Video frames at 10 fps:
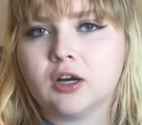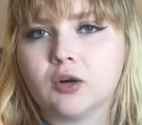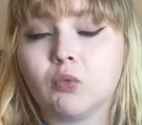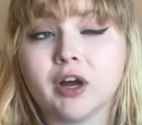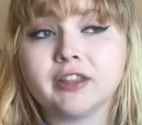
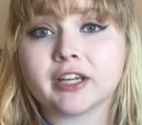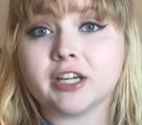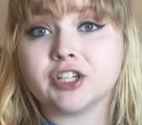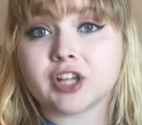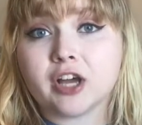one like
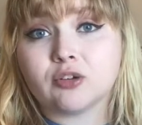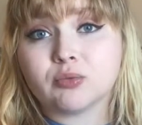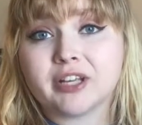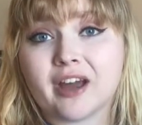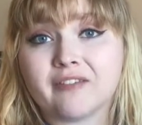I just I don't
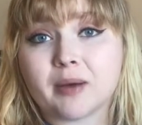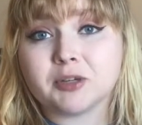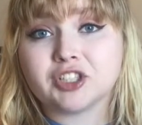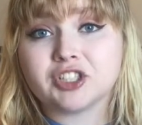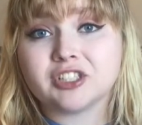really have that
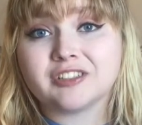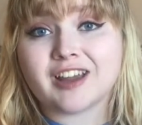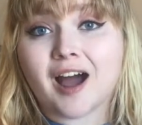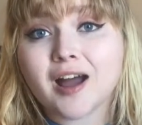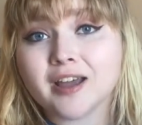much
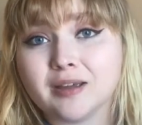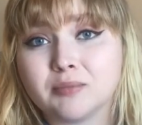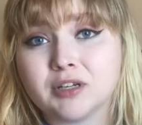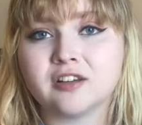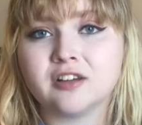
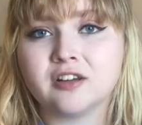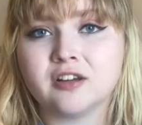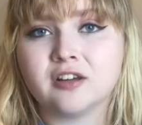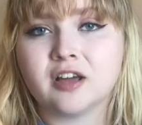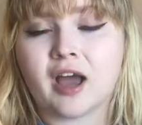time
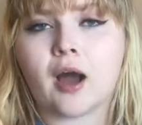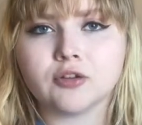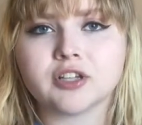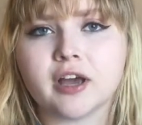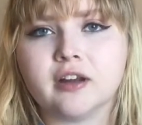
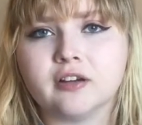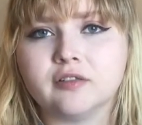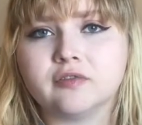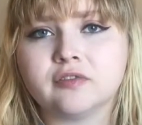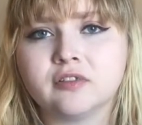outside
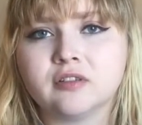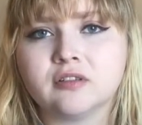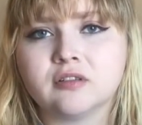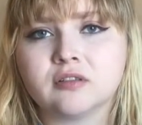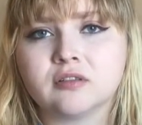of
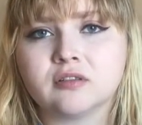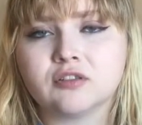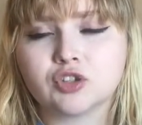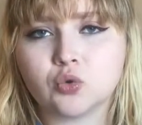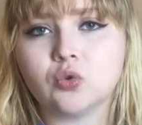
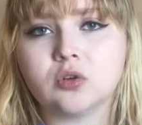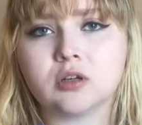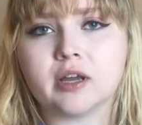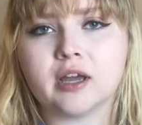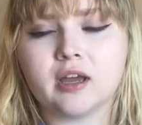
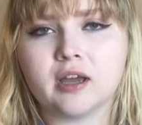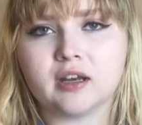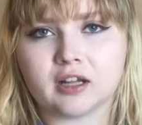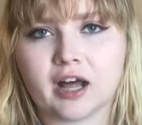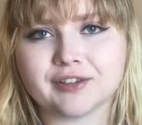school
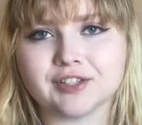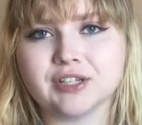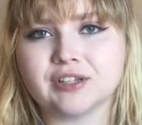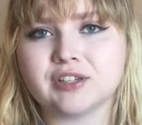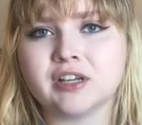and
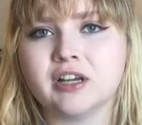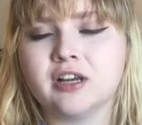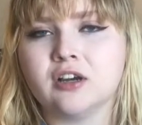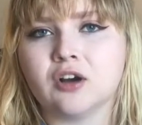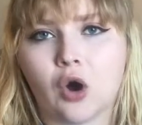classes,
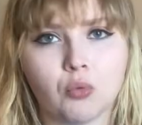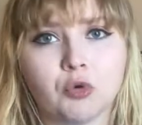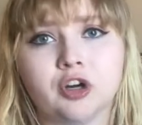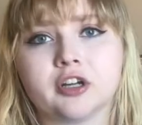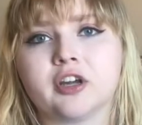
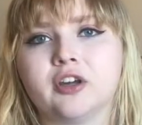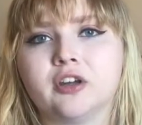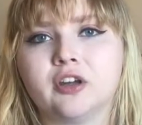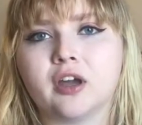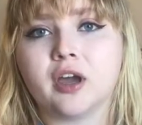homework
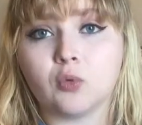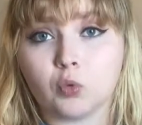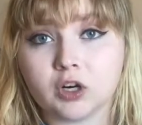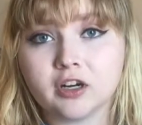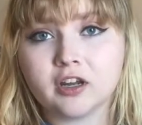
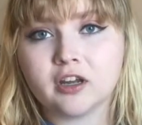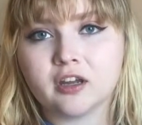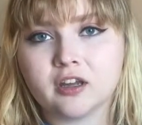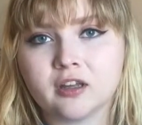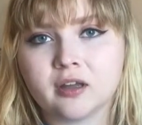and work
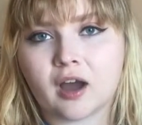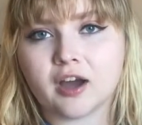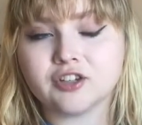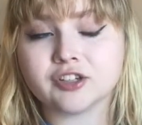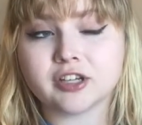
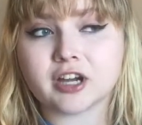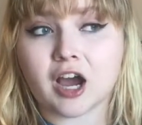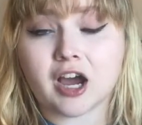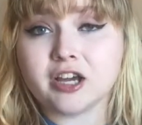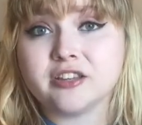I just like
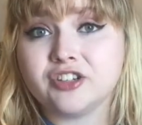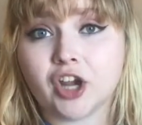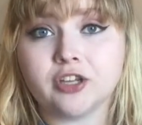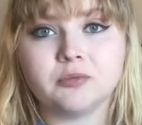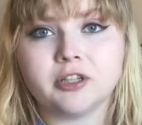I
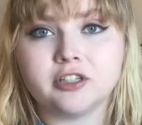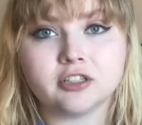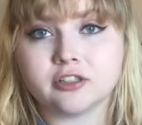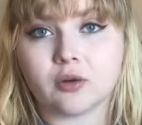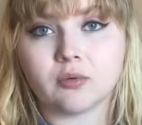genuinely
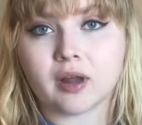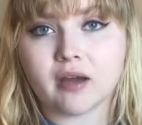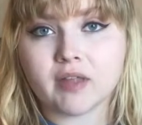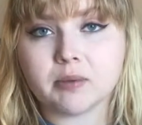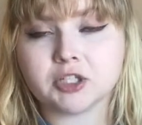just don't
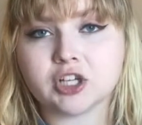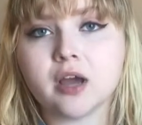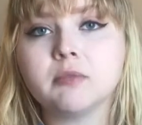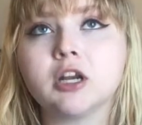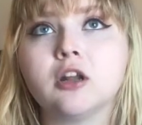have that much
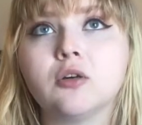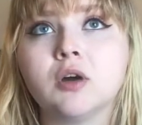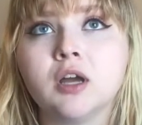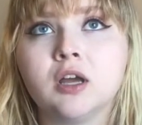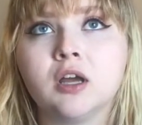time and I
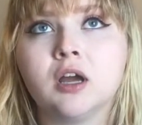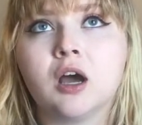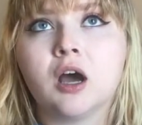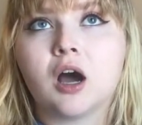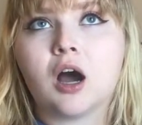know
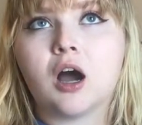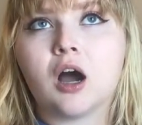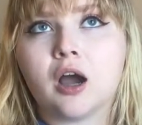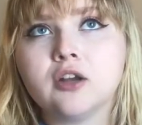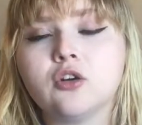
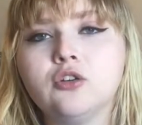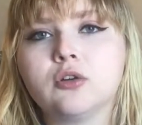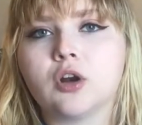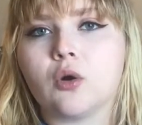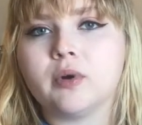I know
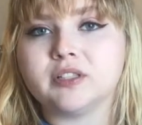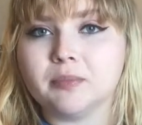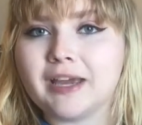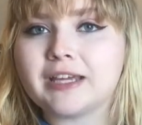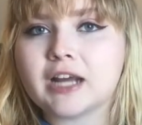you can always
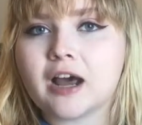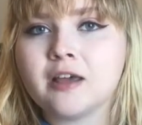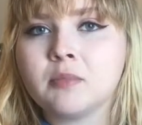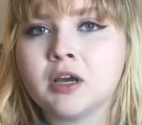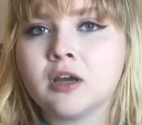make
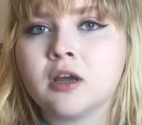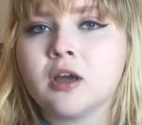time